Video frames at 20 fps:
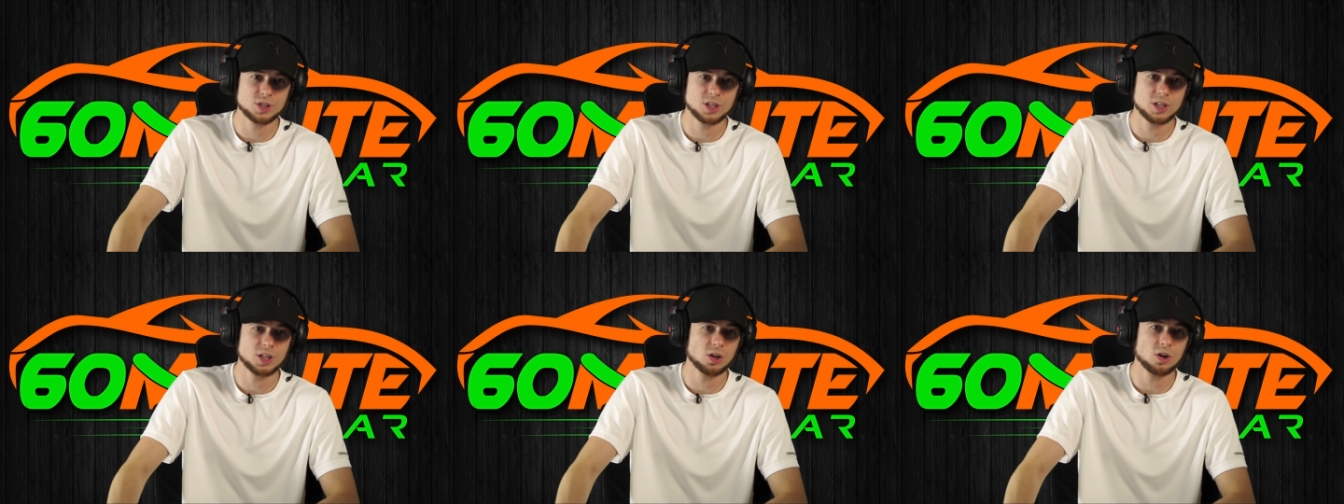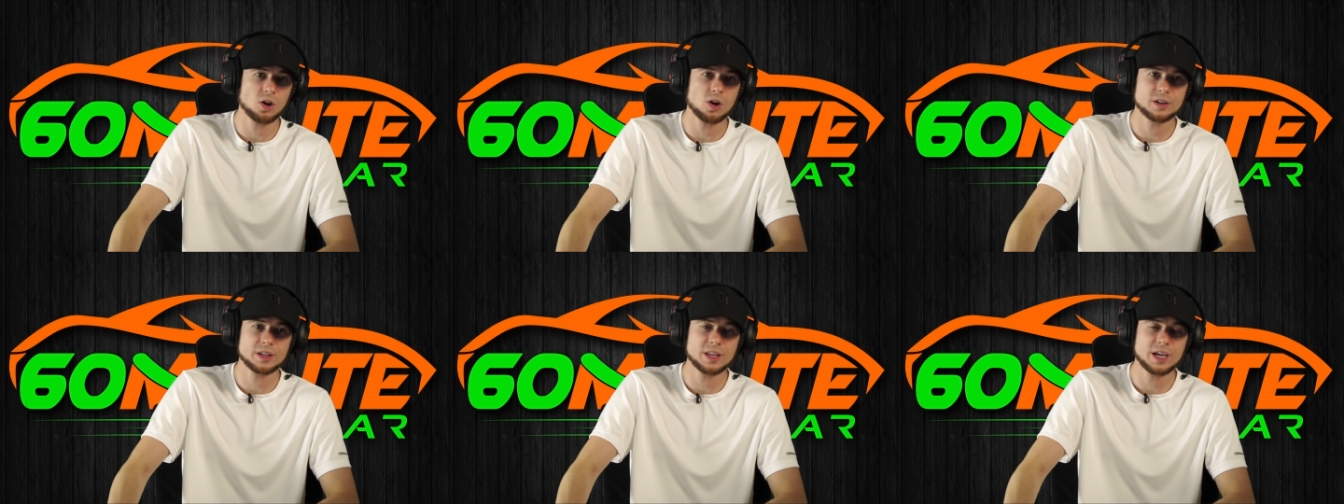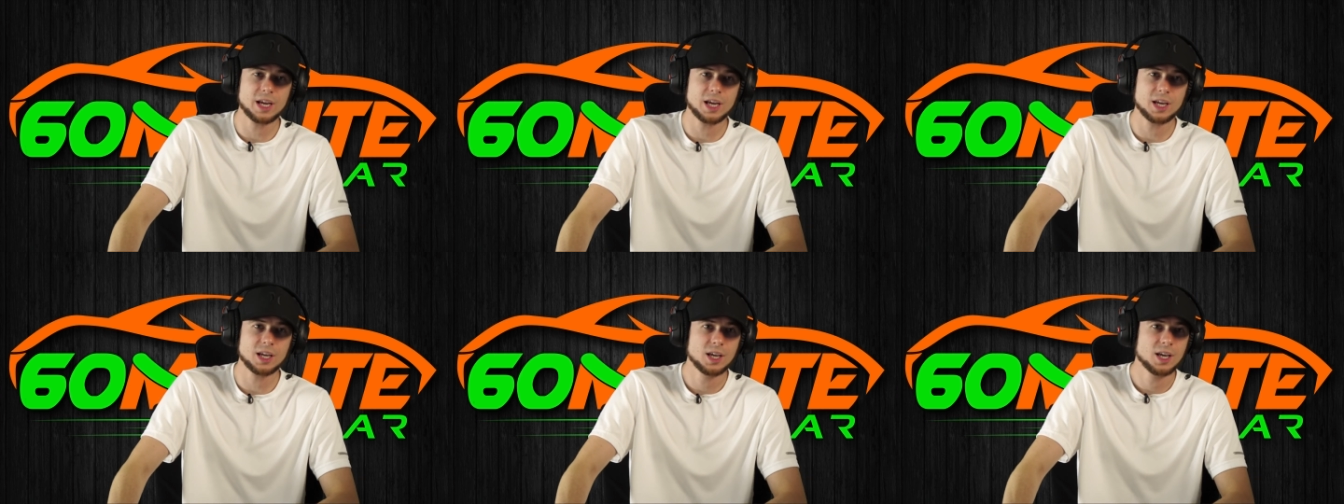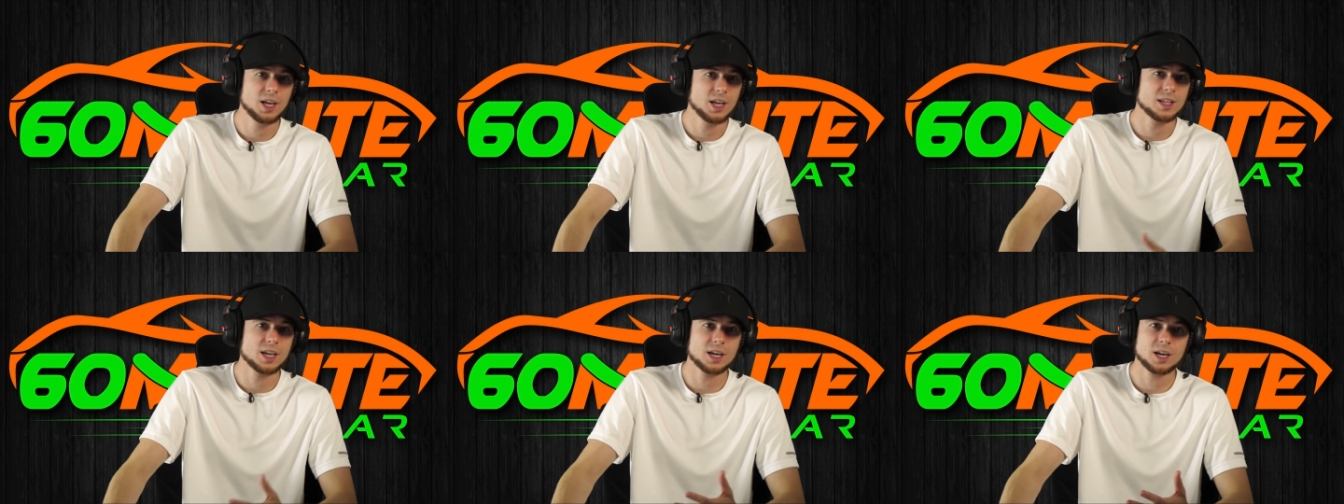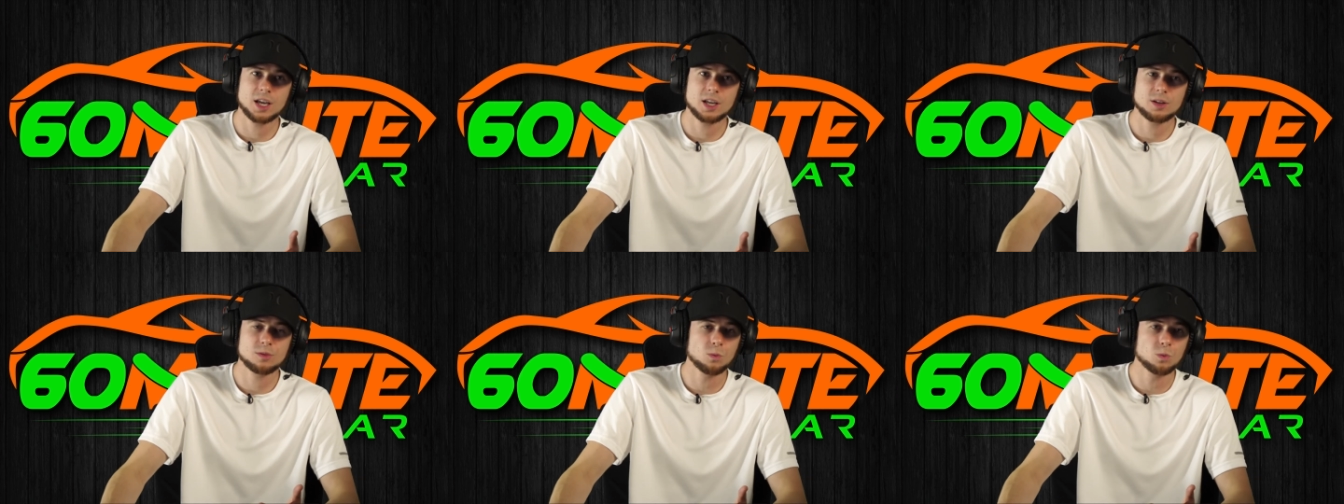on a car that ain't, that
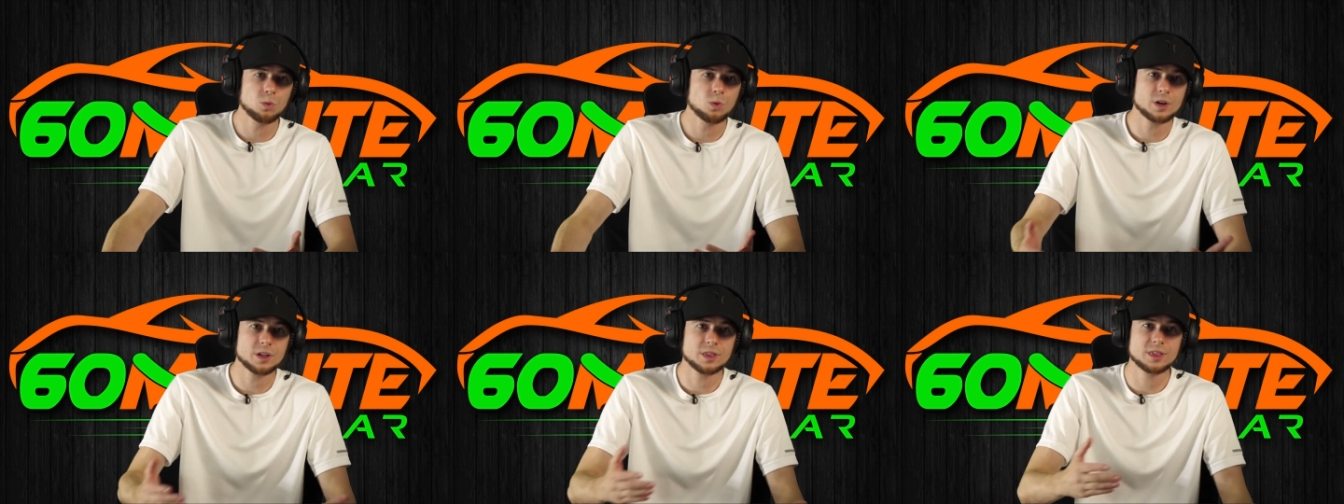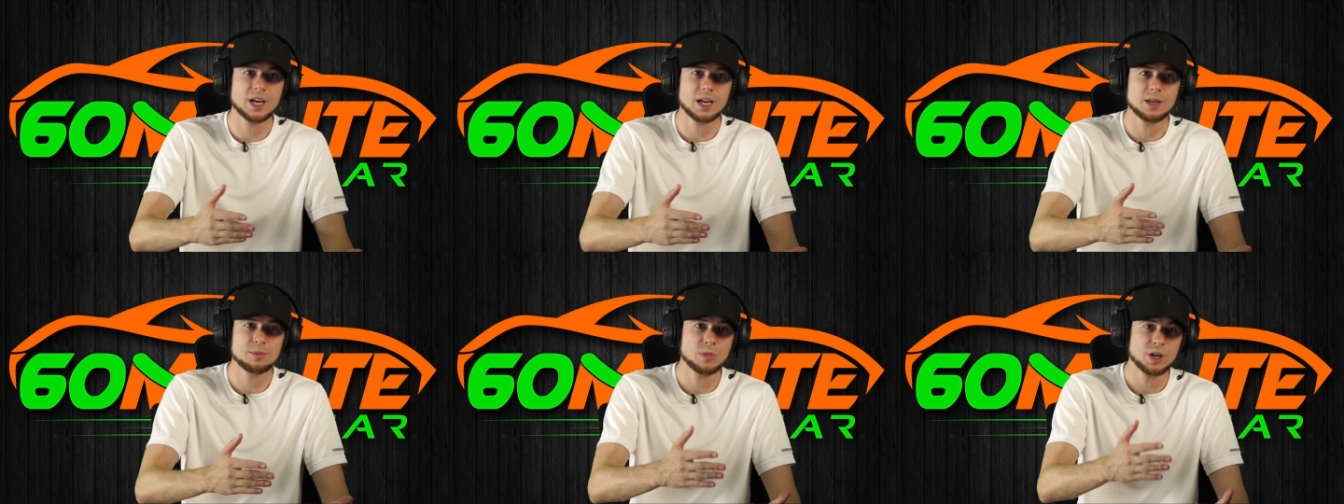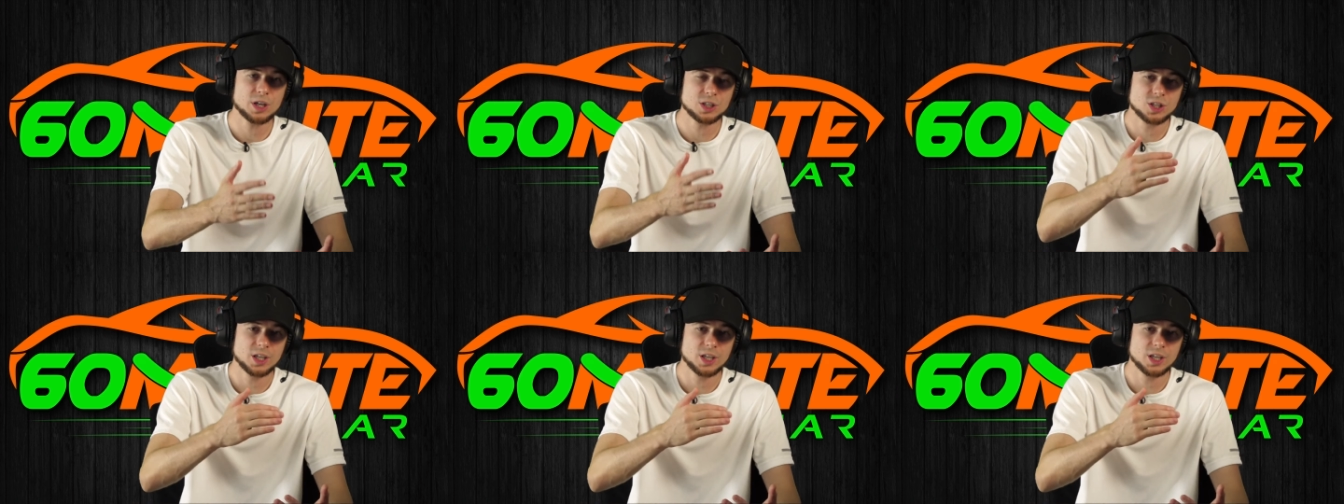ain't worth that much.